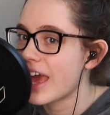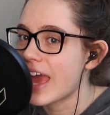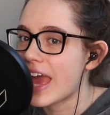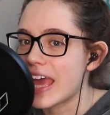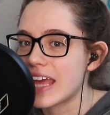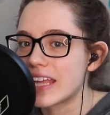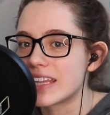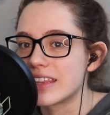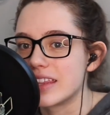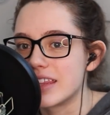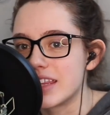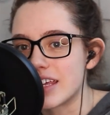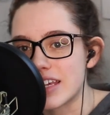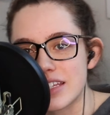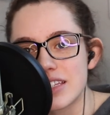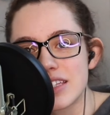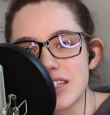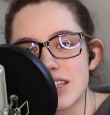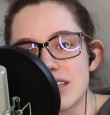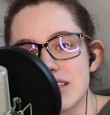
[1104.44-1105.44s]
and
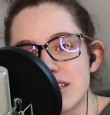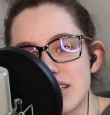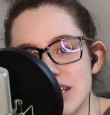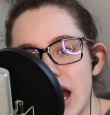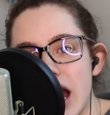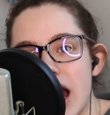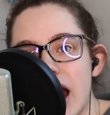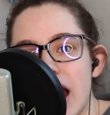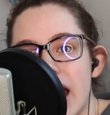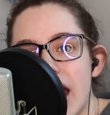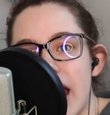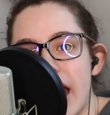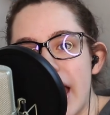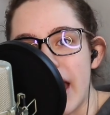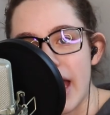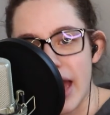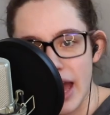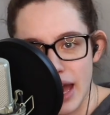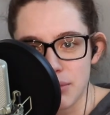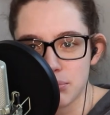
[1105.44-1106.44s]
this is not
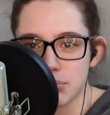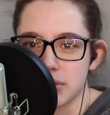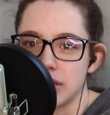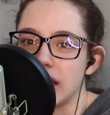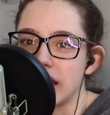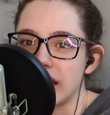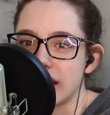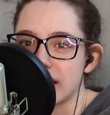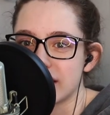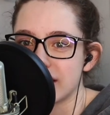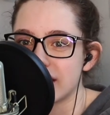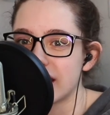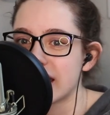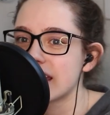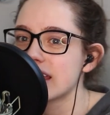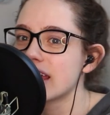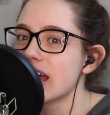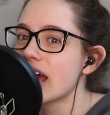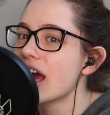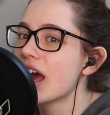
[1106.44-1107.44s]
happening.
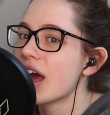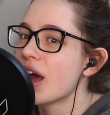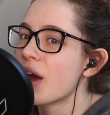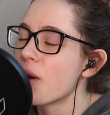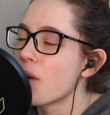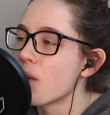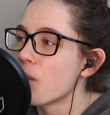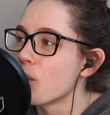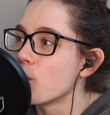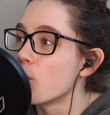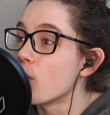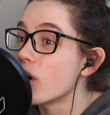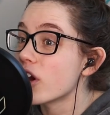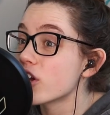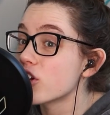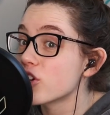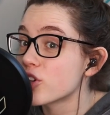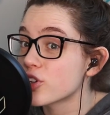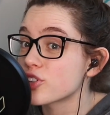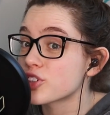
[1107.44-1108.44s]
Like
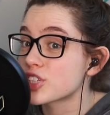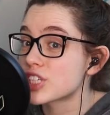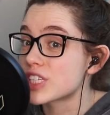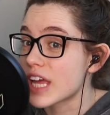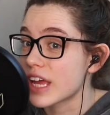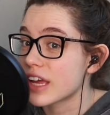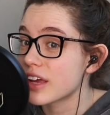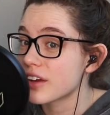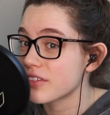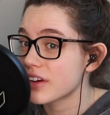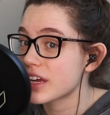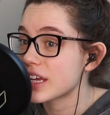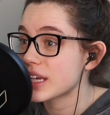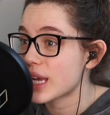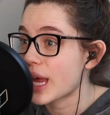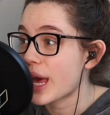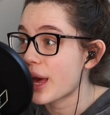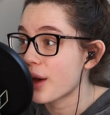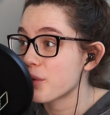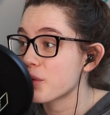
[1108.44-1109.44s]
what you're saying right
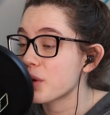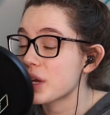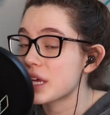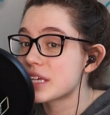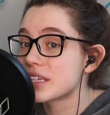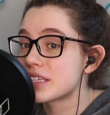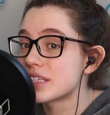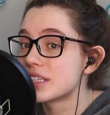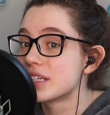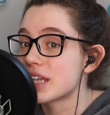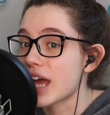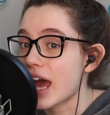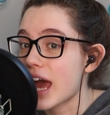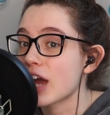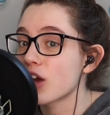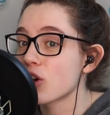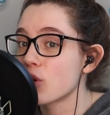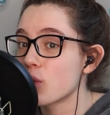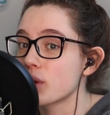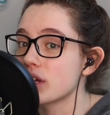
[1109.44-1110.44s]
now is
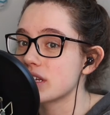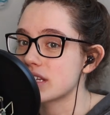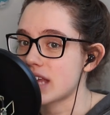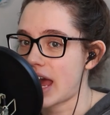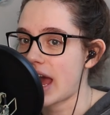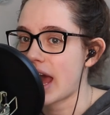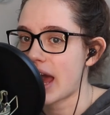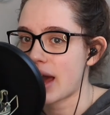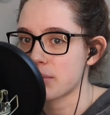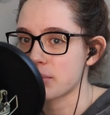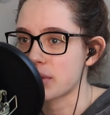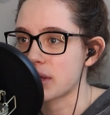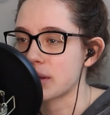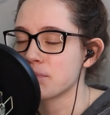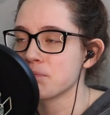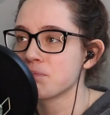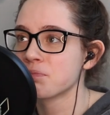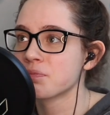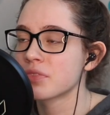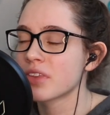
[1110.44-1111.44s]
not going to
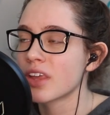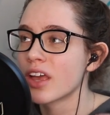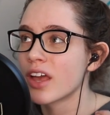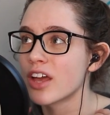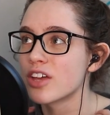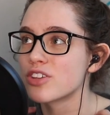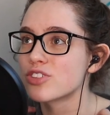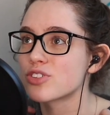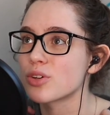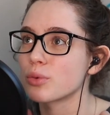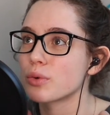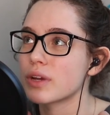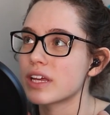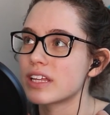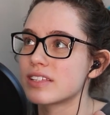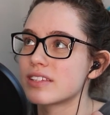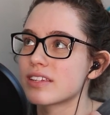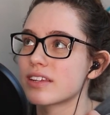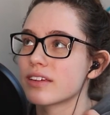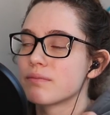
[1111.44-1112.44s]
happen. So
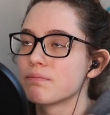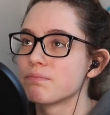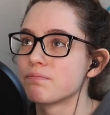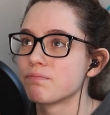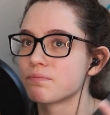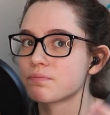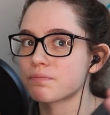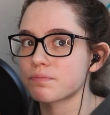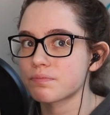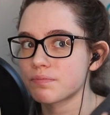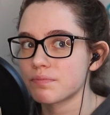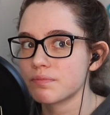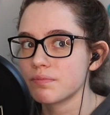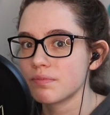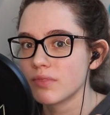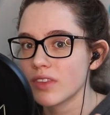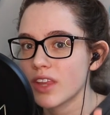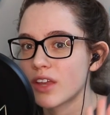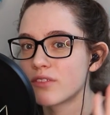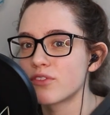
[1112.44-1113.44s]
it's,
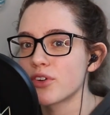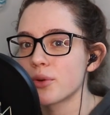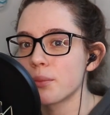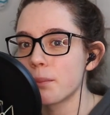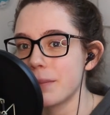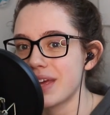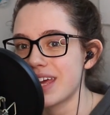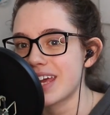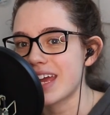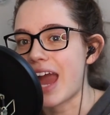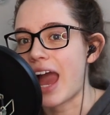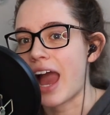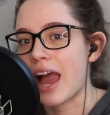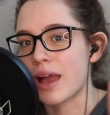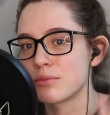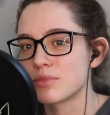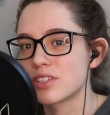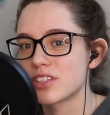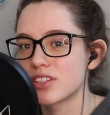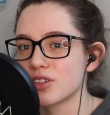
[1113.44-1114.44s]
for me,
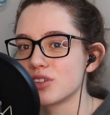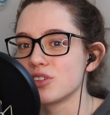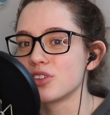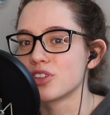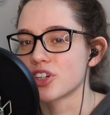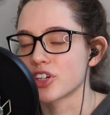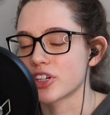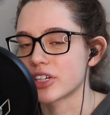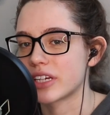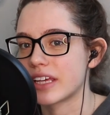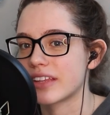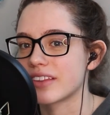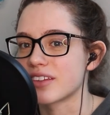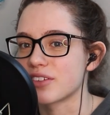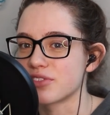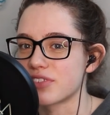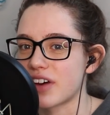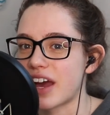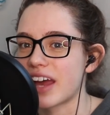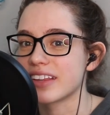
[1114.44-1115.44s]
I'm still learning the
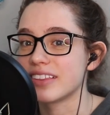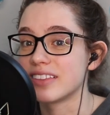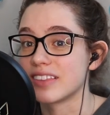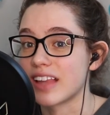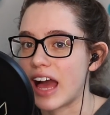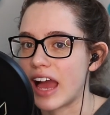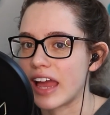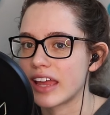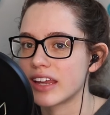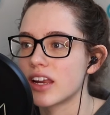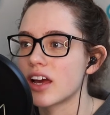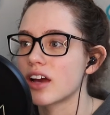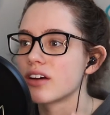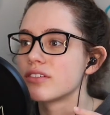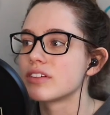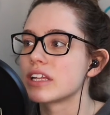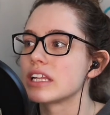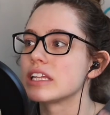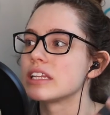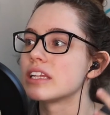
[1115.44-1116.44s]
fine line
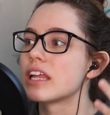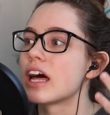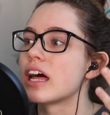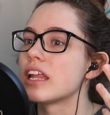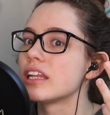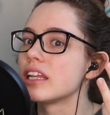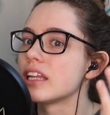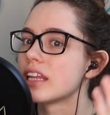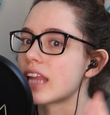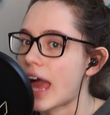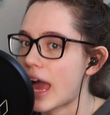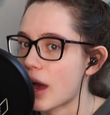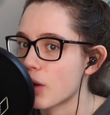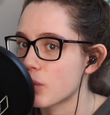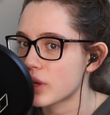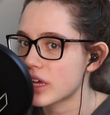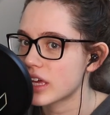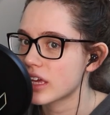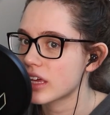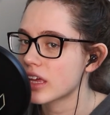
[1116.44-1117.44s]
of
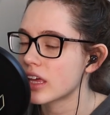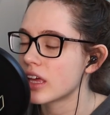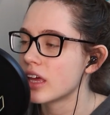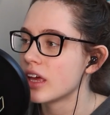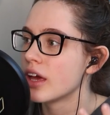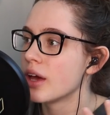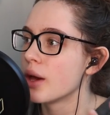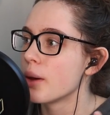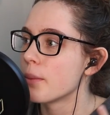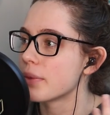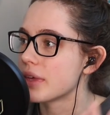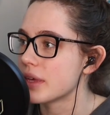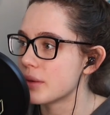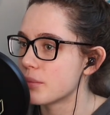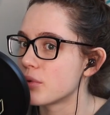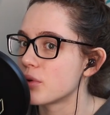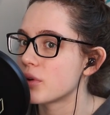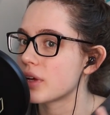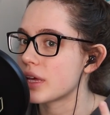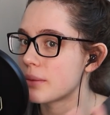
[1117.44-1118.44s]
allowing
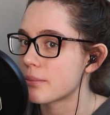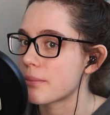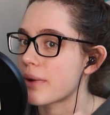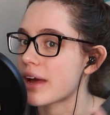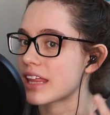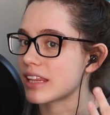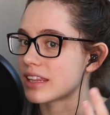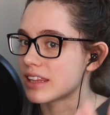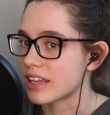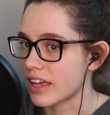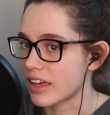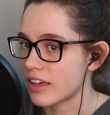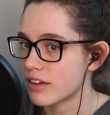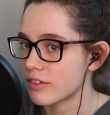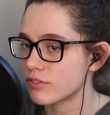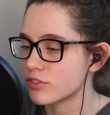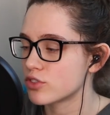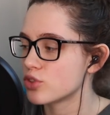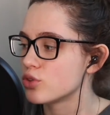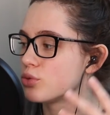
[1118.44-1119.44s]
people in my
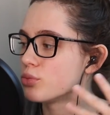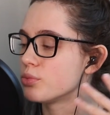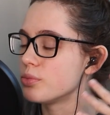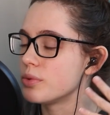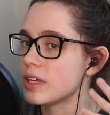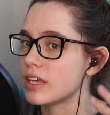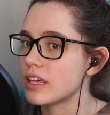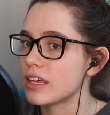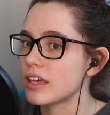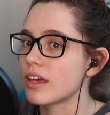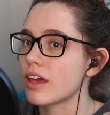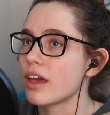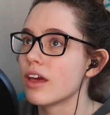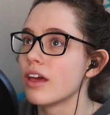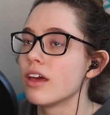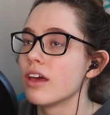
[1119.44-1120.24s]
life to be